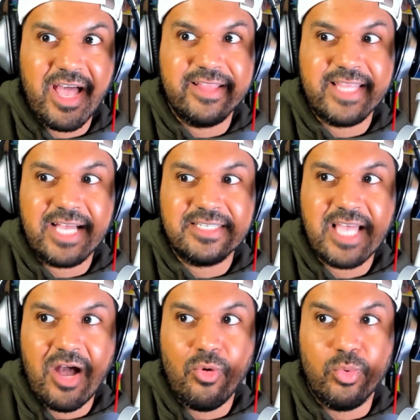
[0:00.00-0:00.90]
And that's
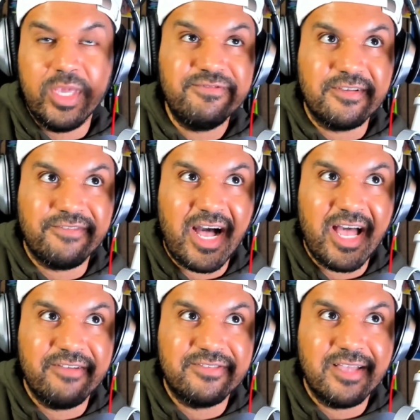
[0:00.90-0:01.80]
how we've
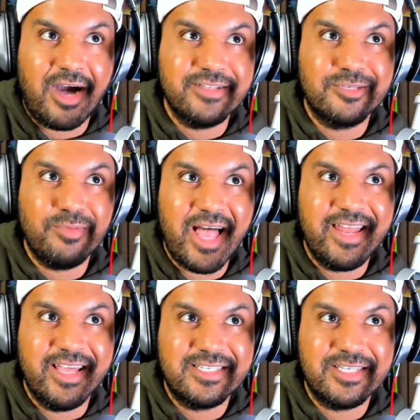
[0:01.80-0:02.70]
survived on this
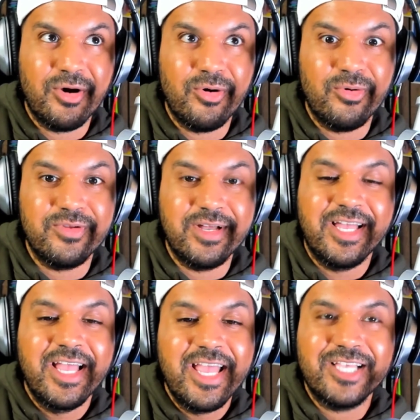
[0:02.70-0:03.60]
planet. So
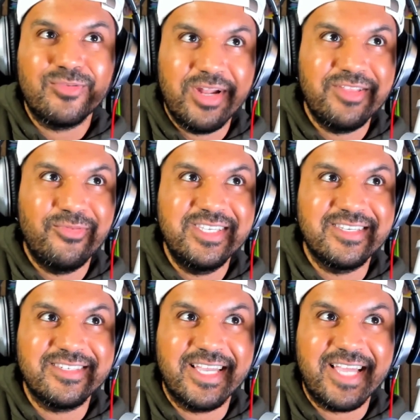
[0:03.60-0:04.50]
it's one of the
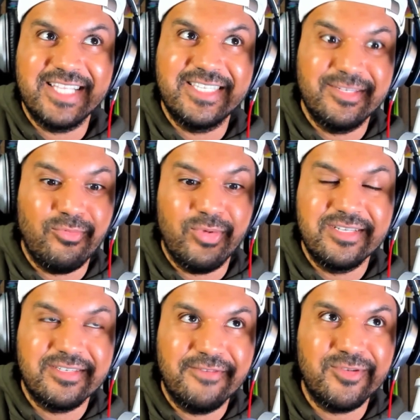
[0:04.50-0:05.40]
reasons, like, hey, we
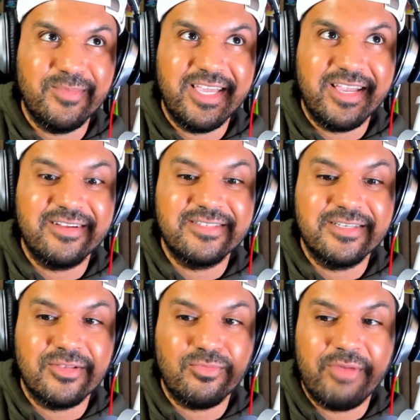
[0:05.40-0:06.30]
deserve to be here.
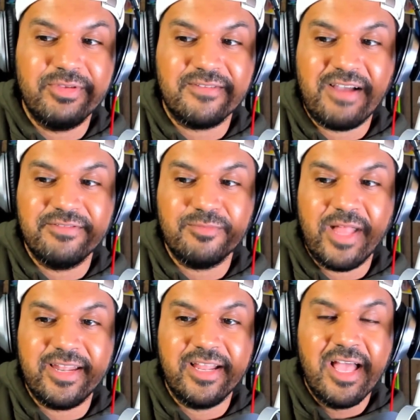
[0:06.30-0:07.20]
This is why we survived this
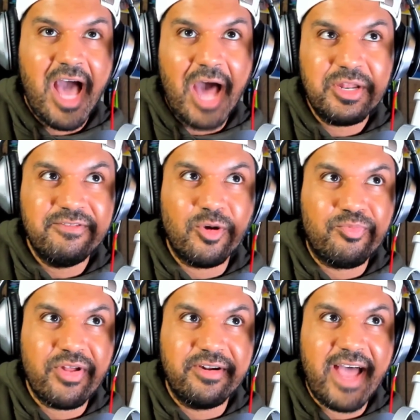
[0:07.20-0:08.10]
planet. I don't even know
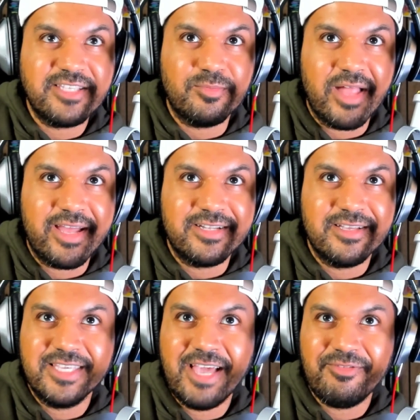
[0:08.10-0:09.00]
if Predator has a planet.
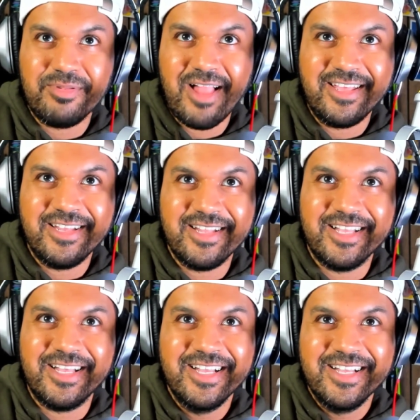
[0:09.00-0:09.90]
Does he have a planet? I haven't seen
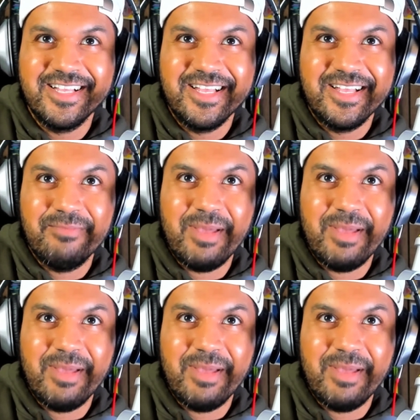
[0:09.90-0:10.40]
the full series. I don't know.